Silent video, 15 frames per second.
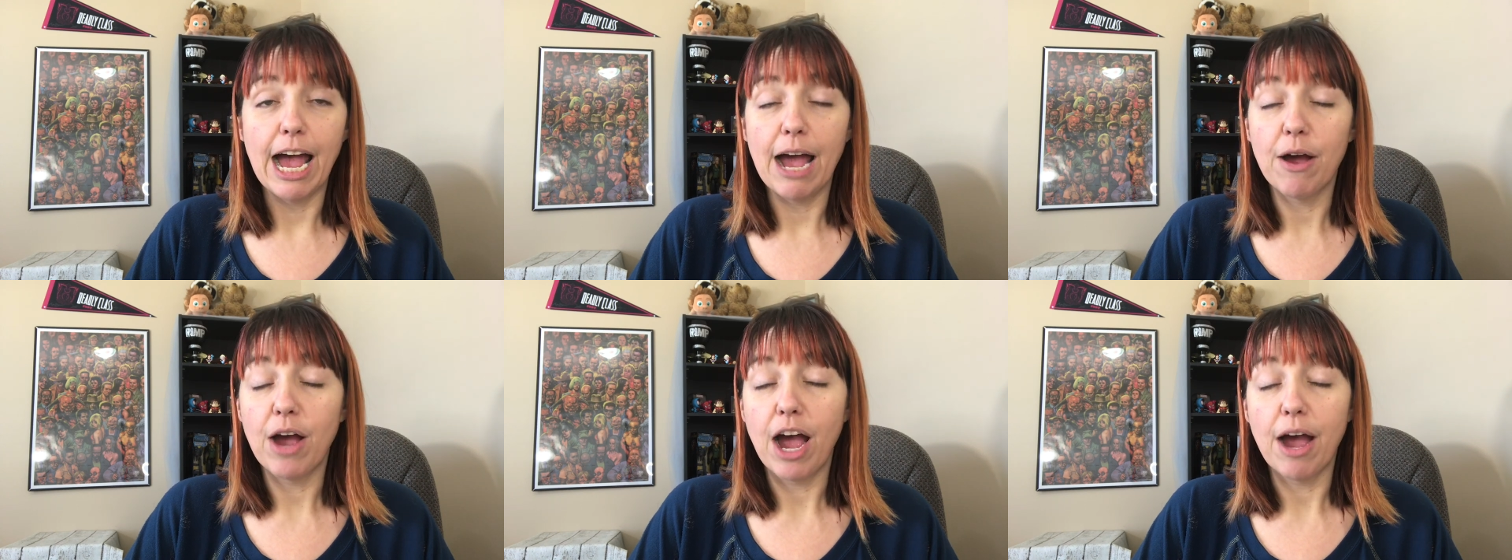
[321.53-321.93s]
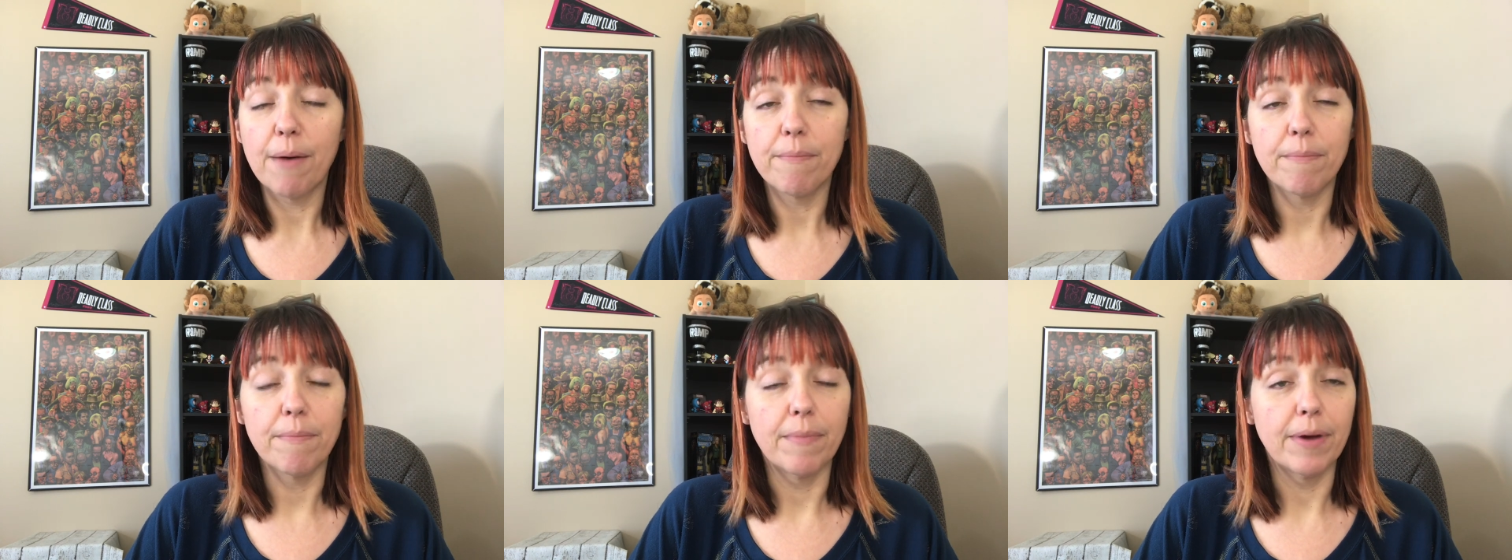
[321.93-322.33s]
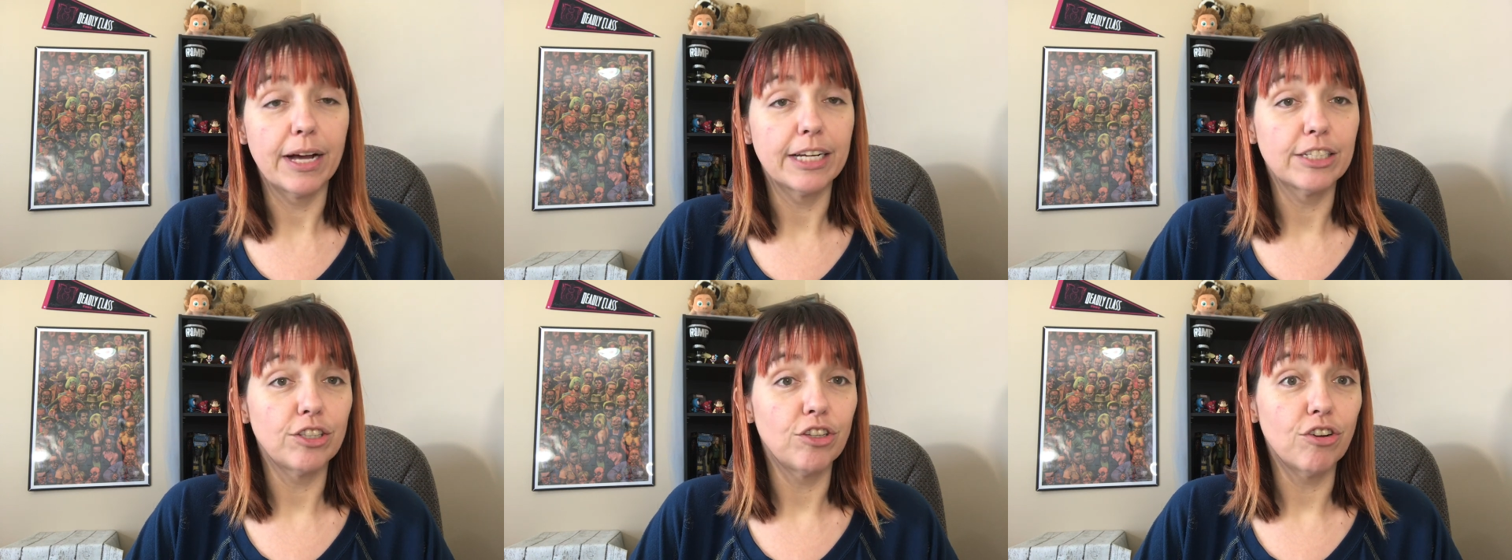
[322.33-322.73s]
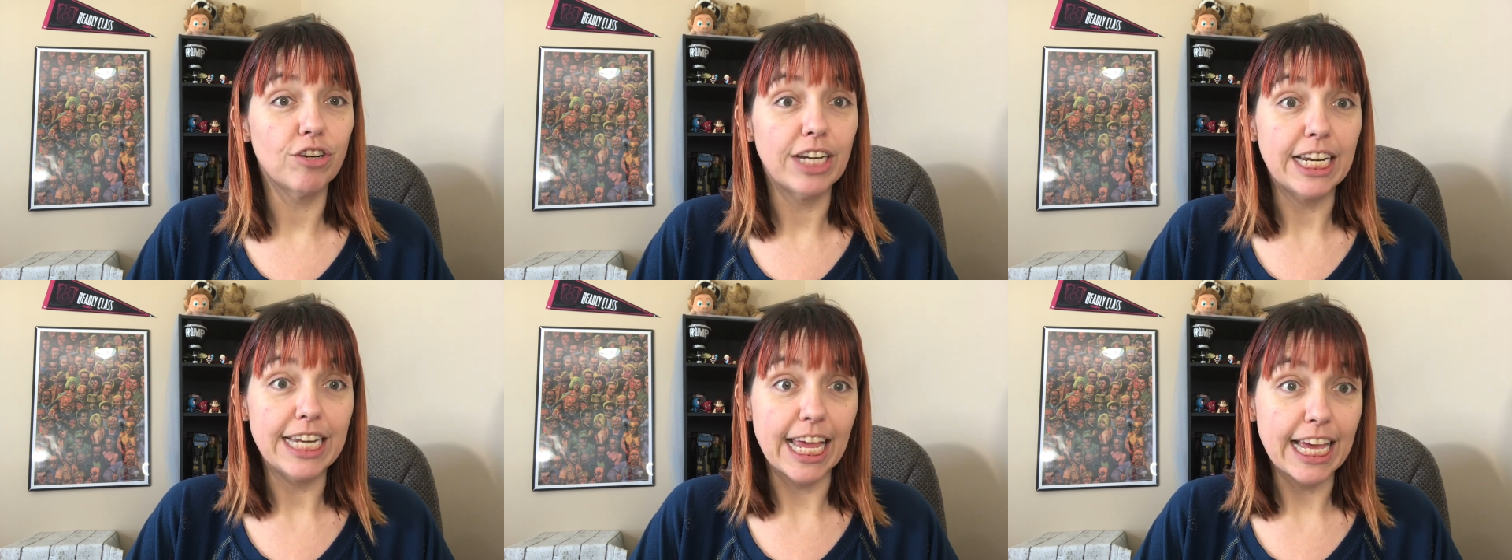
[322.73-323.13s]
uh, um,
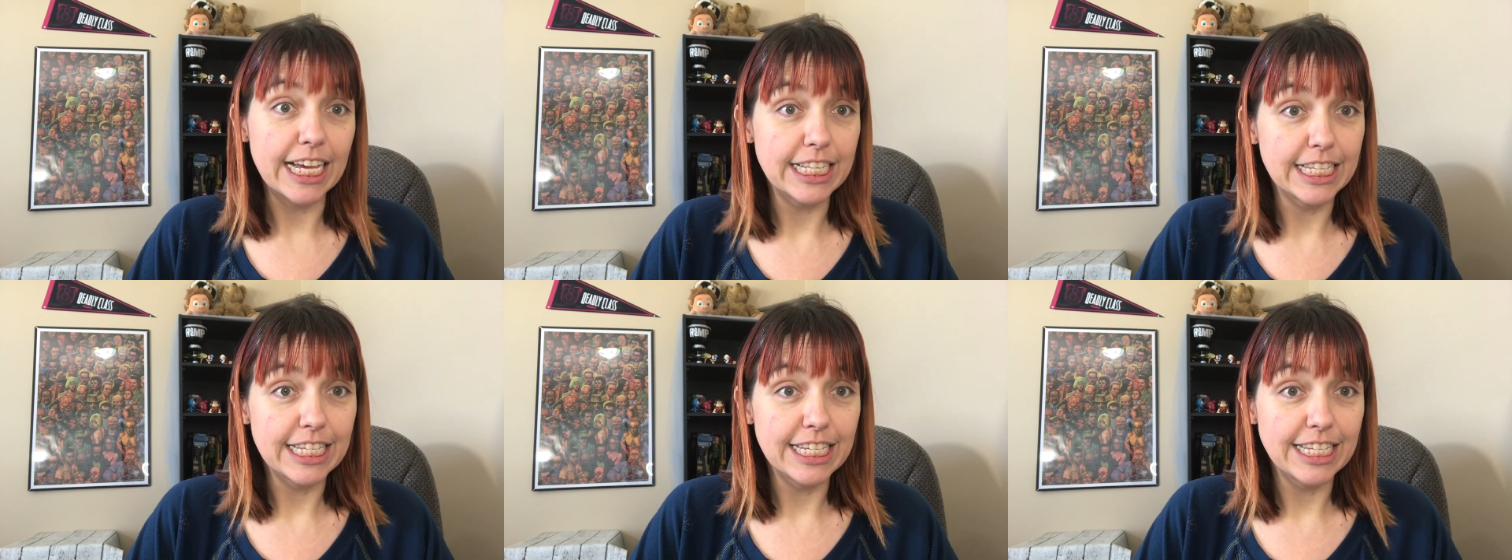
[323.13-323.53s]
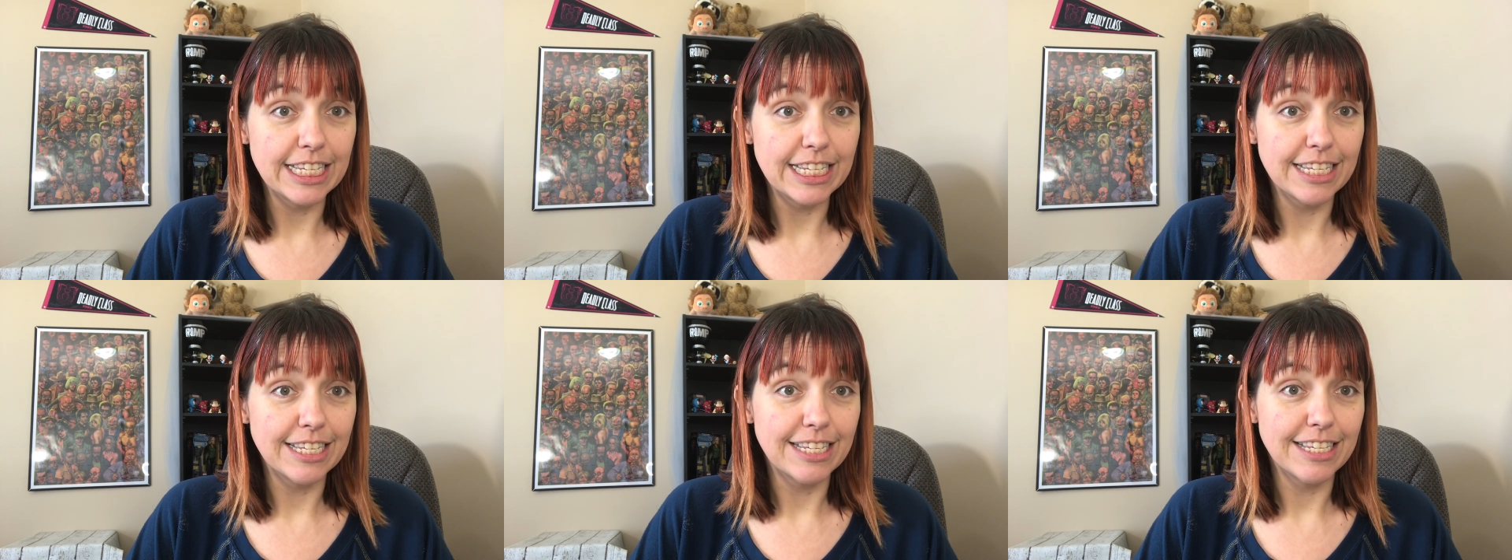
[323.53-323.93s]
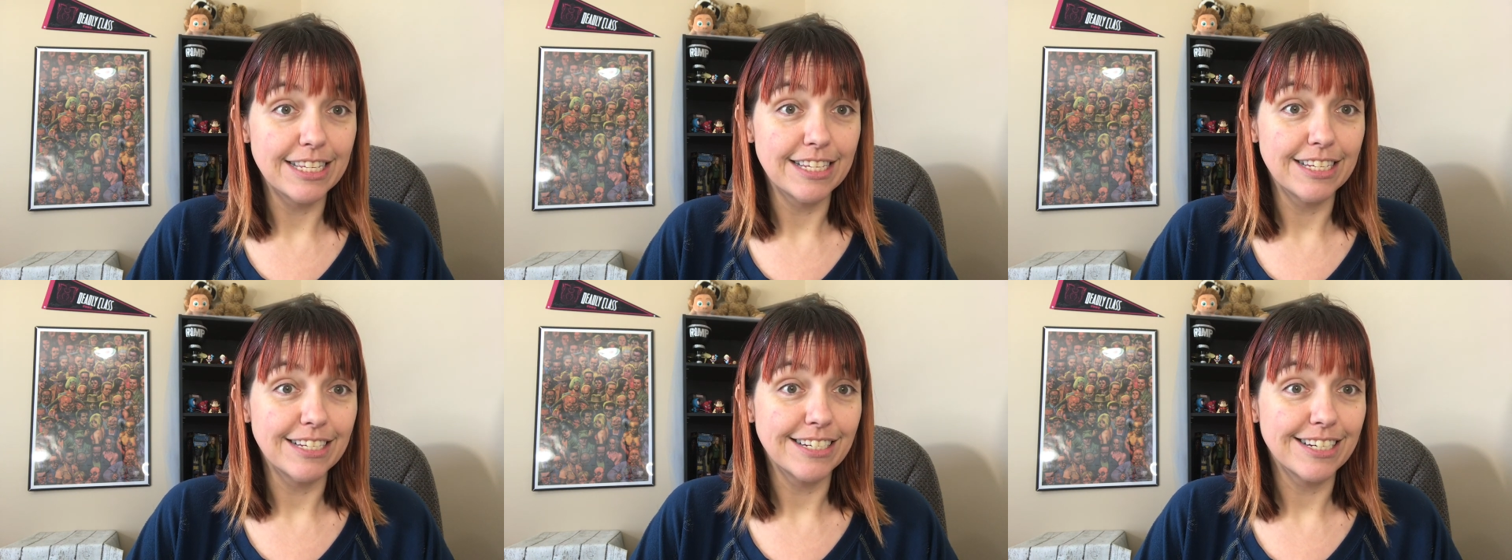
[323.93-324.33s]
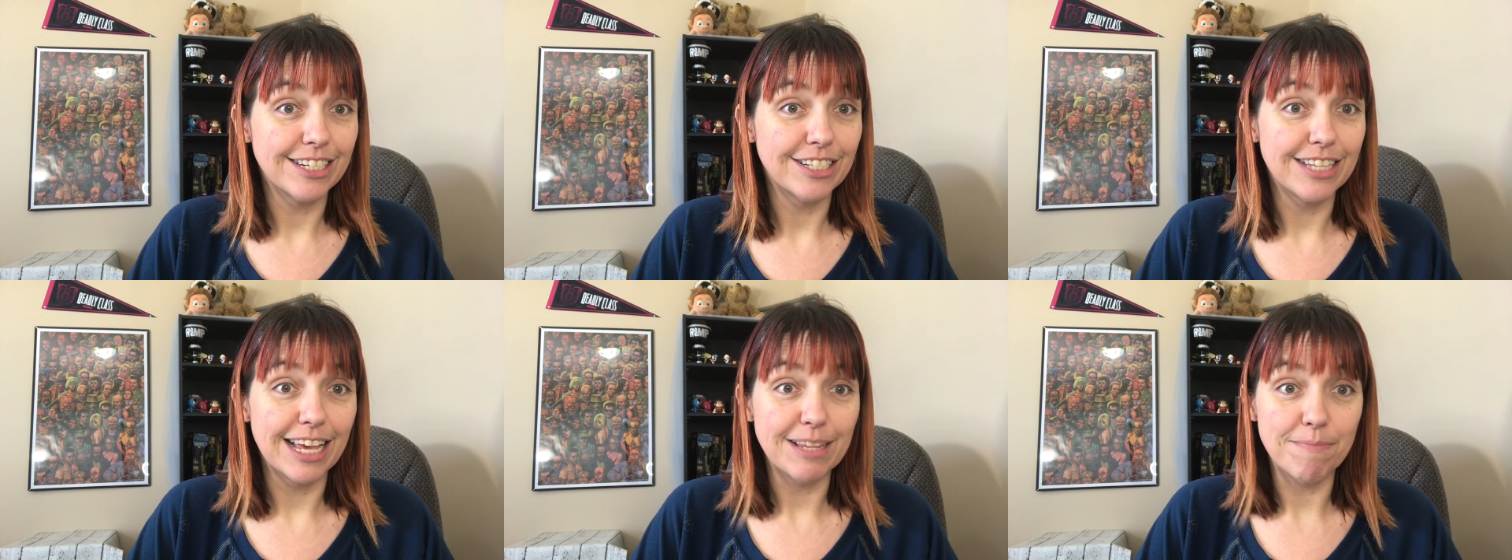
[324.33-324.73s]
learn the dances
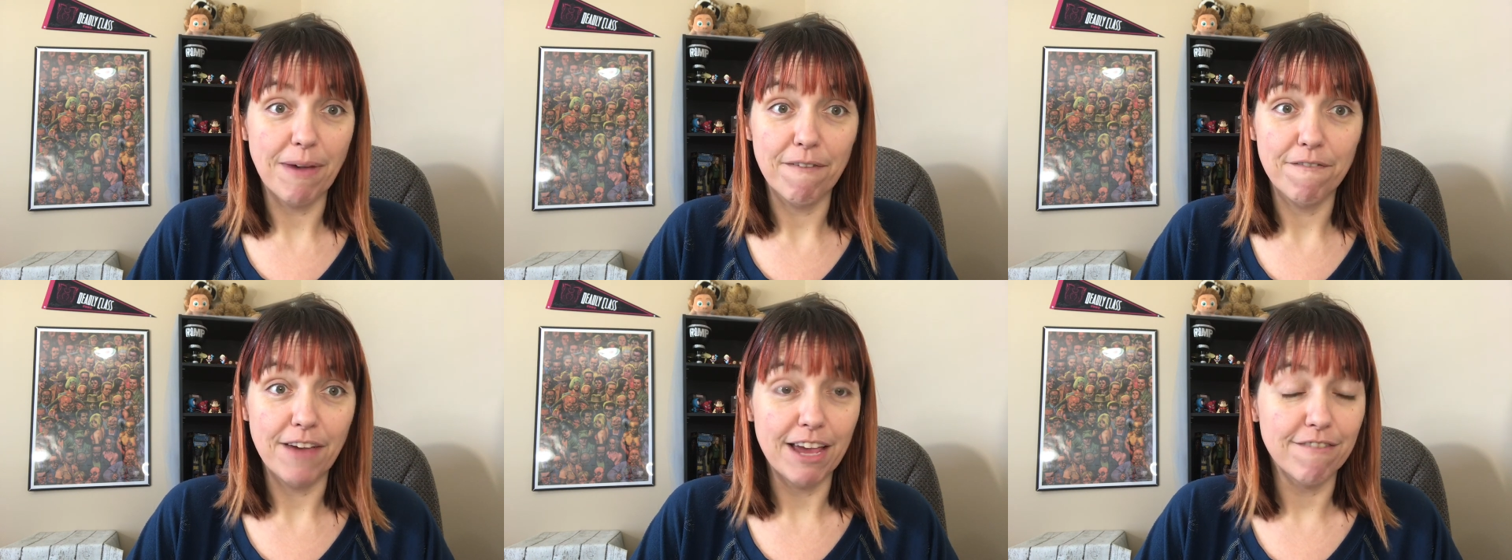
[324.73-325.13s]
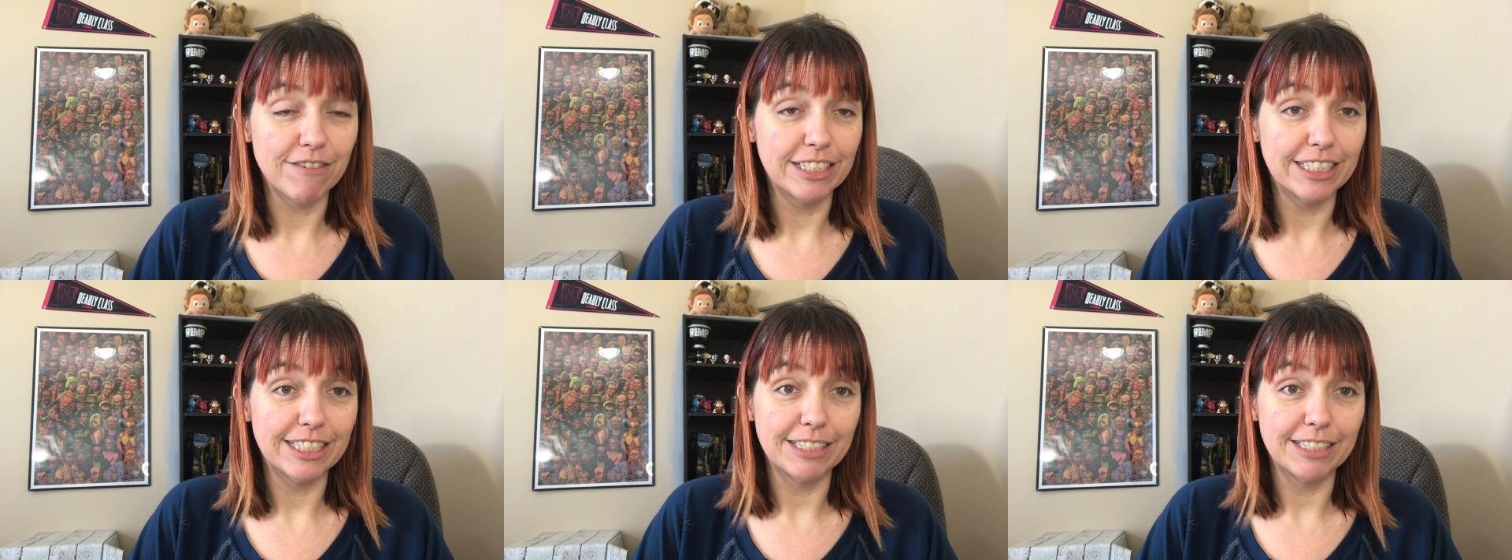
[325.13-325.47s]
because that's my favorite.